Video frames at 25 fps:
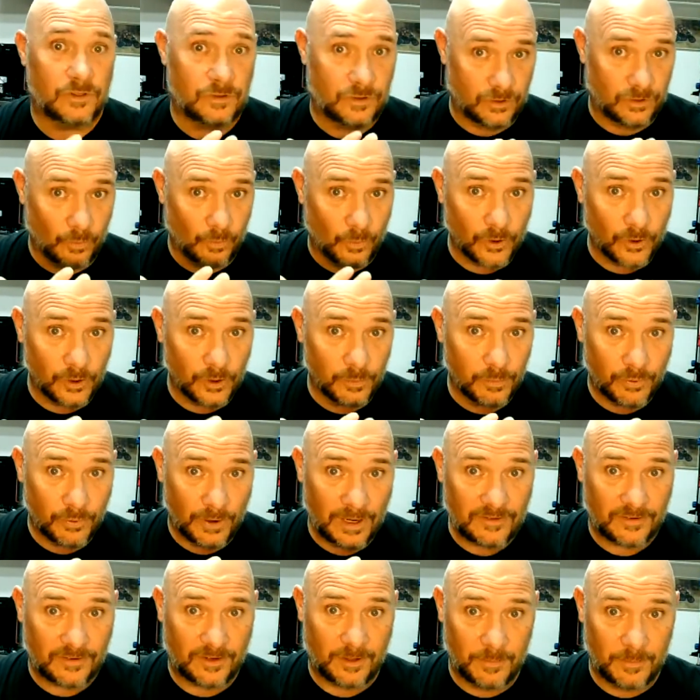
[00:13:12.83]
the
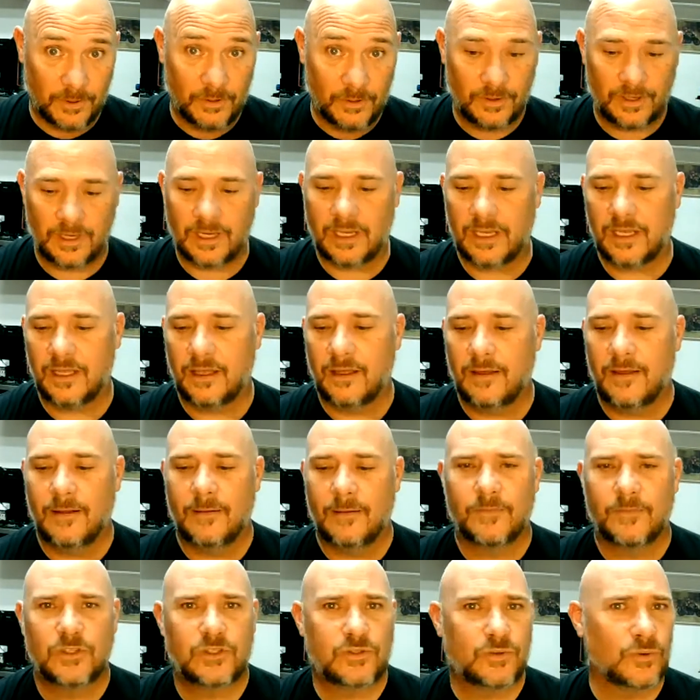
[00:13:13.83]
WordPress community,
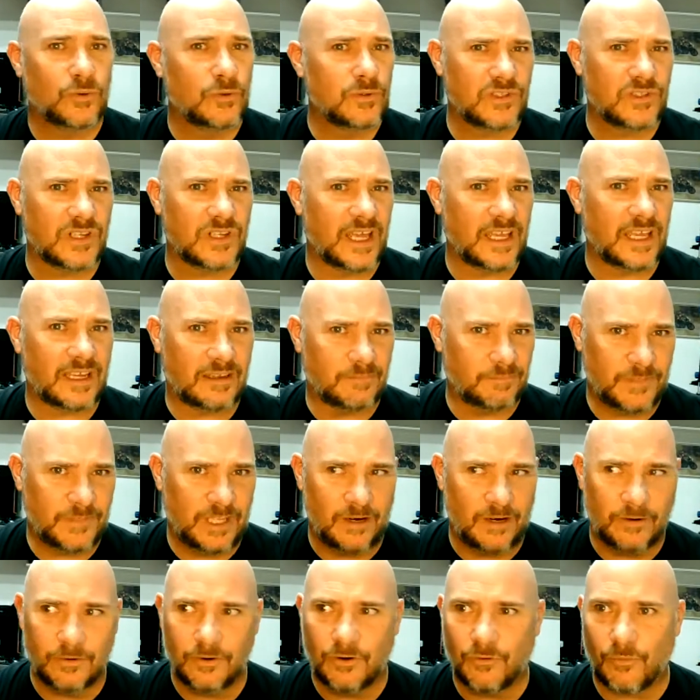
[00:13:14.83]
tools like,
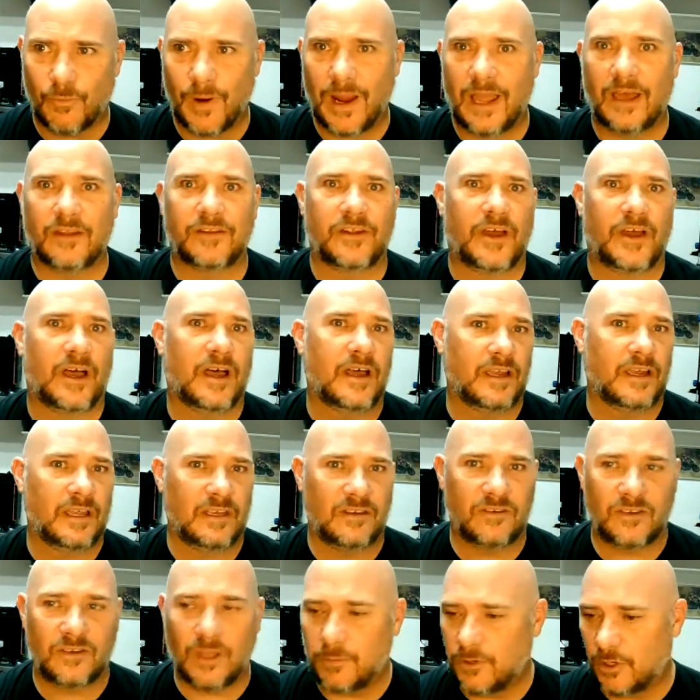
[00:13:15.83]
Groundhog and
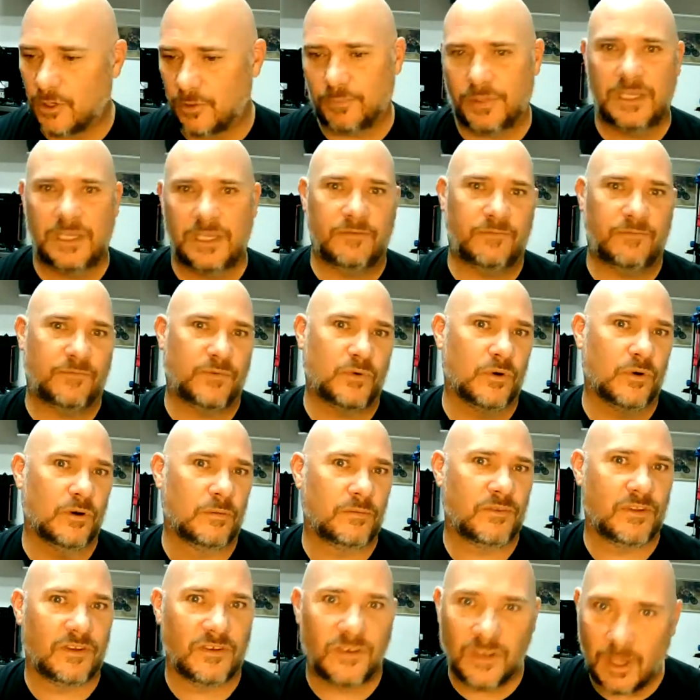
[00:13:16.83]
WP
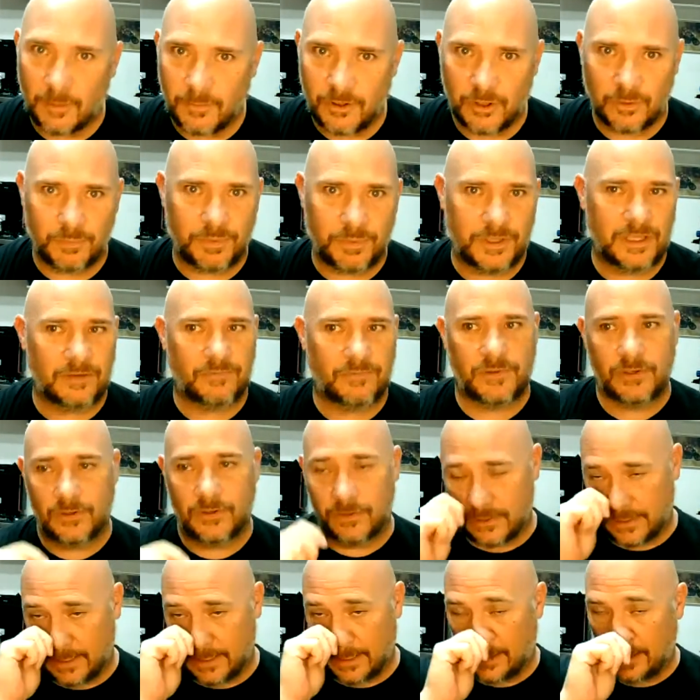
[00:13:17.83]
Forms and WP
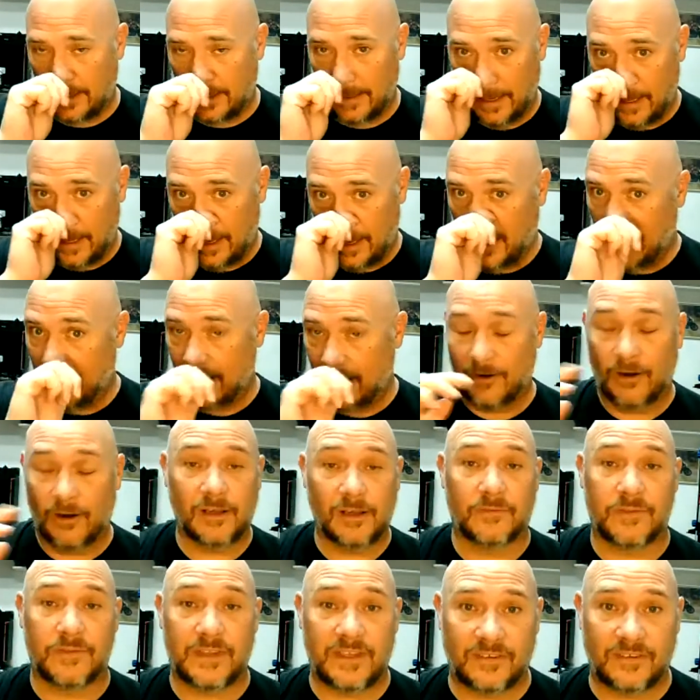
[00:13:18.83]
Fusion and
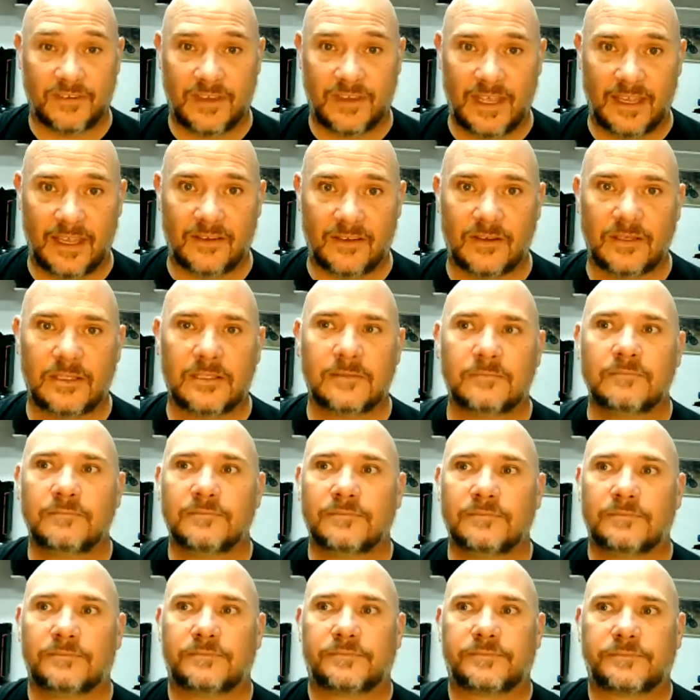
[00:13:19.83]
all of these things
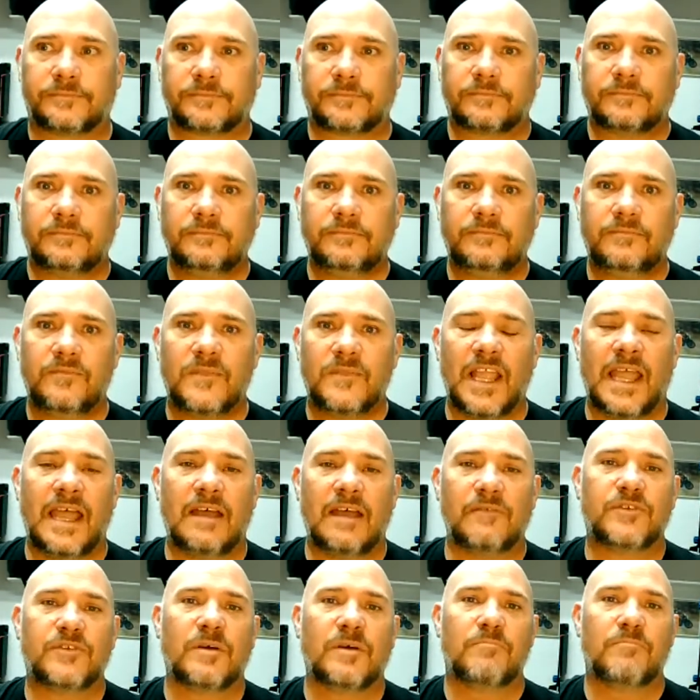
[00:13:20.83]

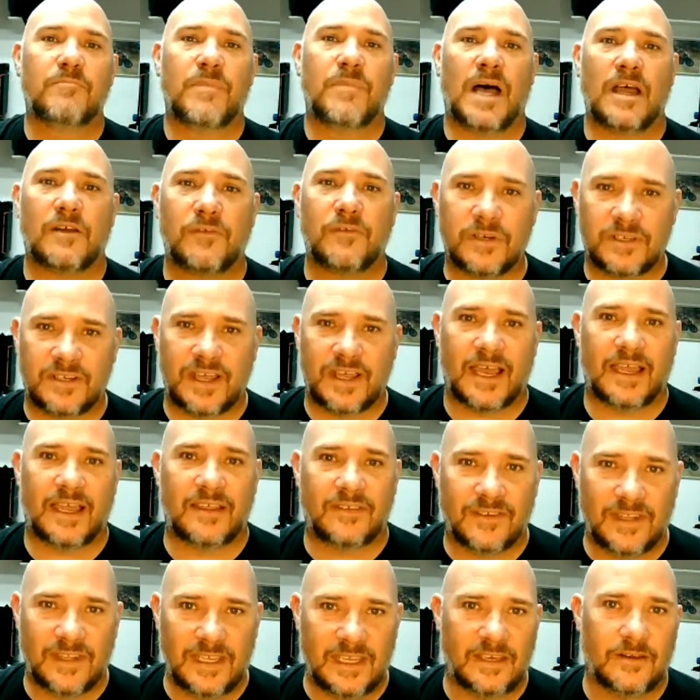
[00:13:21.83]
have
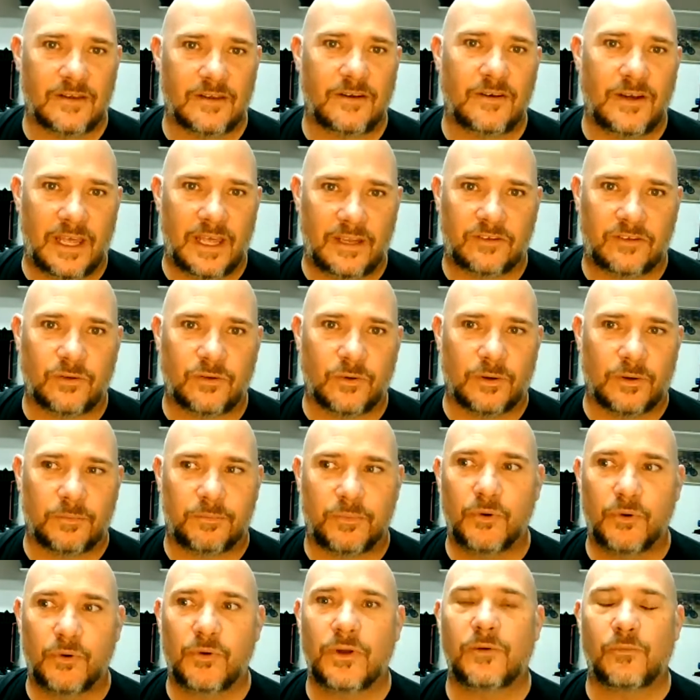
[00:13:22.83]
democratized the internet to
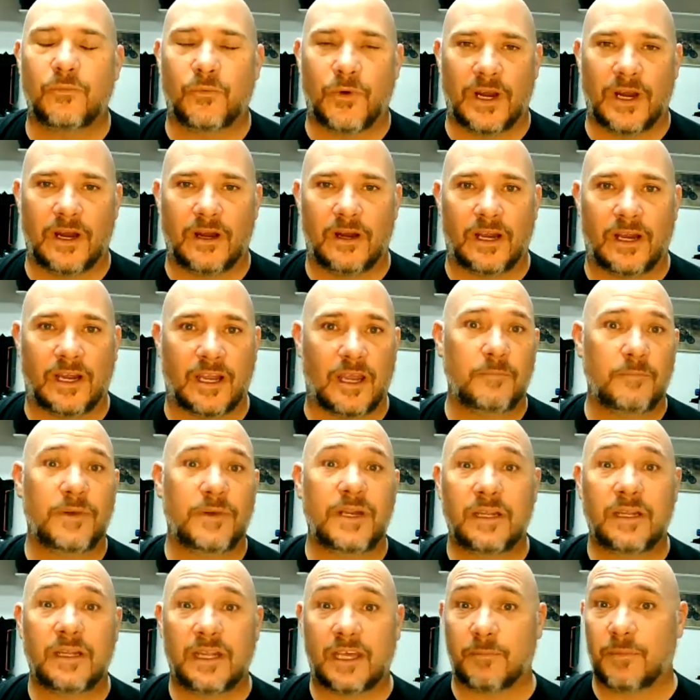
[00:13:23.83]
a point where a
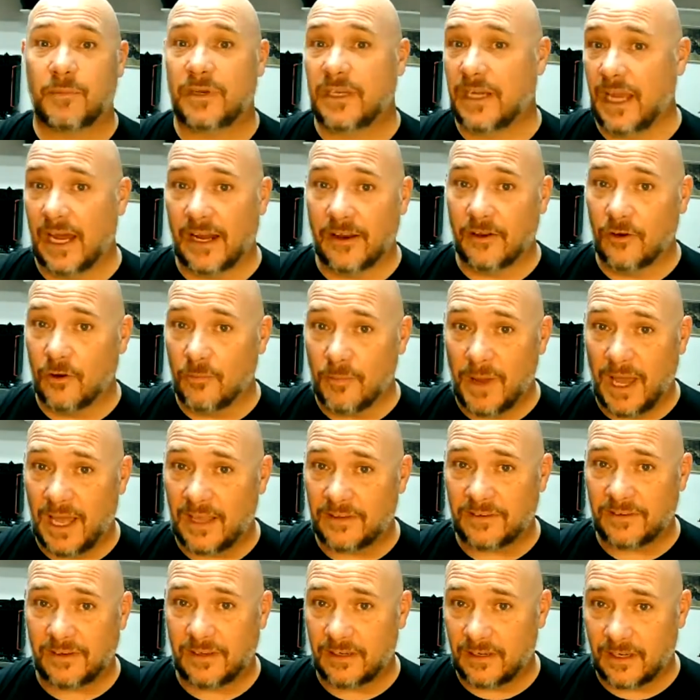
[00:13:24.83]
company like Mañana No
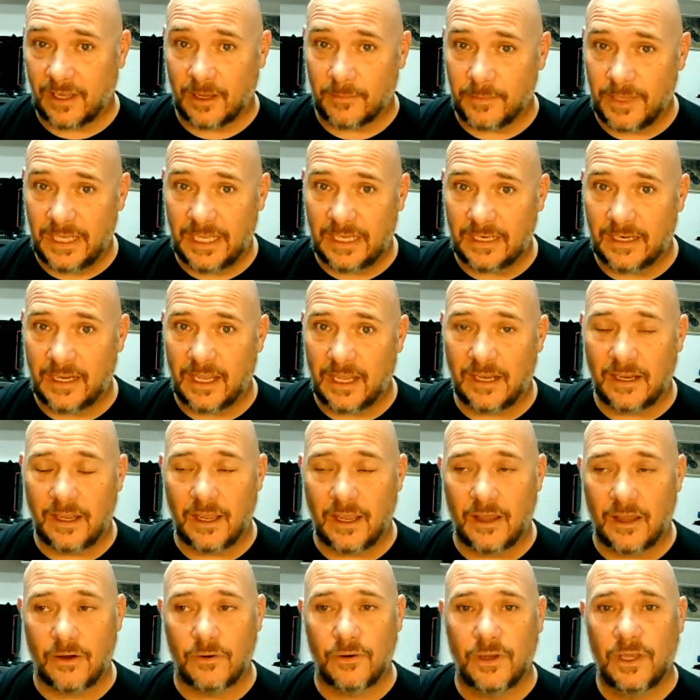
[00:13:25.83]
Mas can come in and
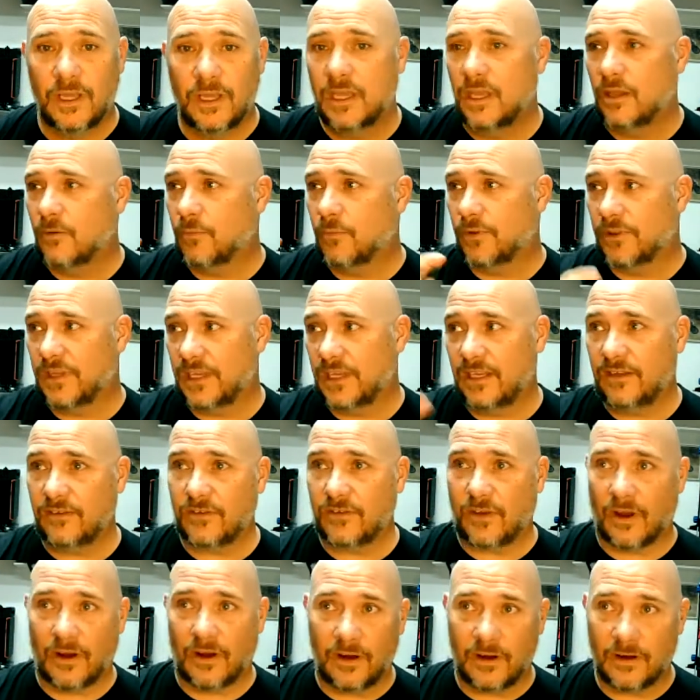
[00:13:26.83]
go, well, these
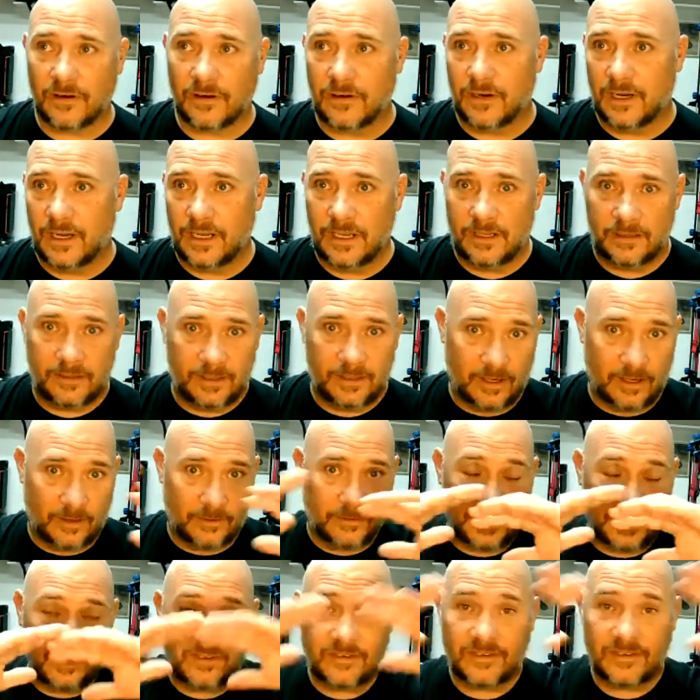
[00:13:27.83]
are
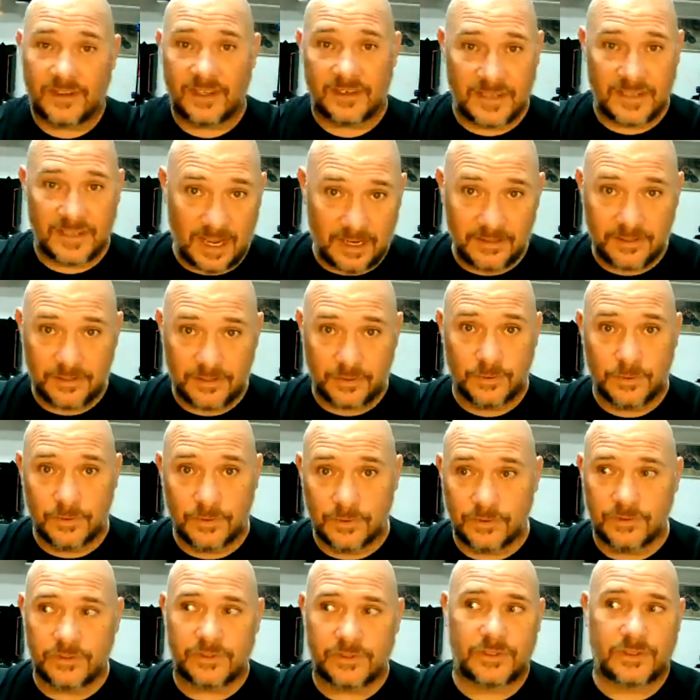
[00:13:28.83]
the 10
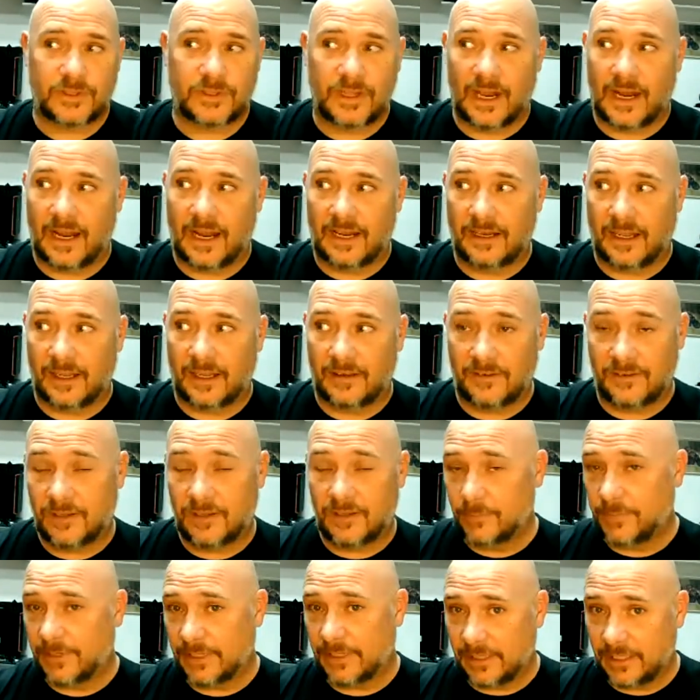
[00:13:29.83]
tools that I
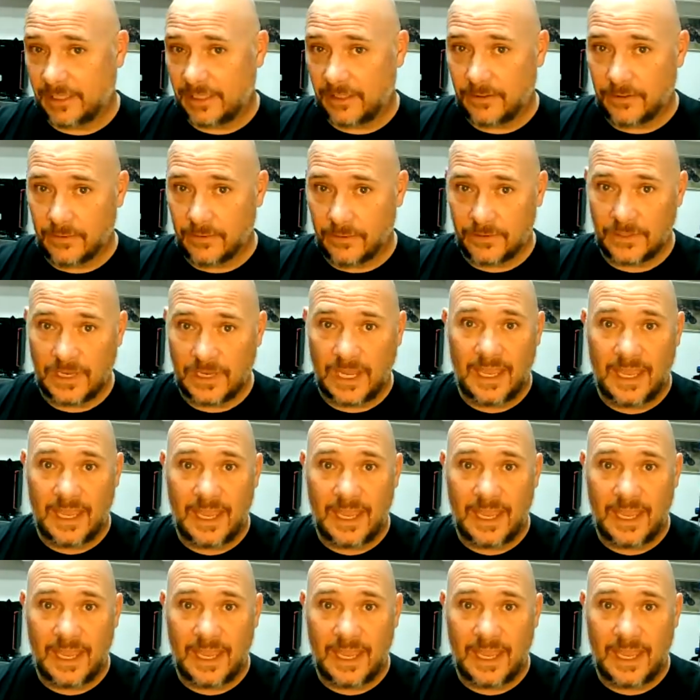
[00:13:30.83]
typically use.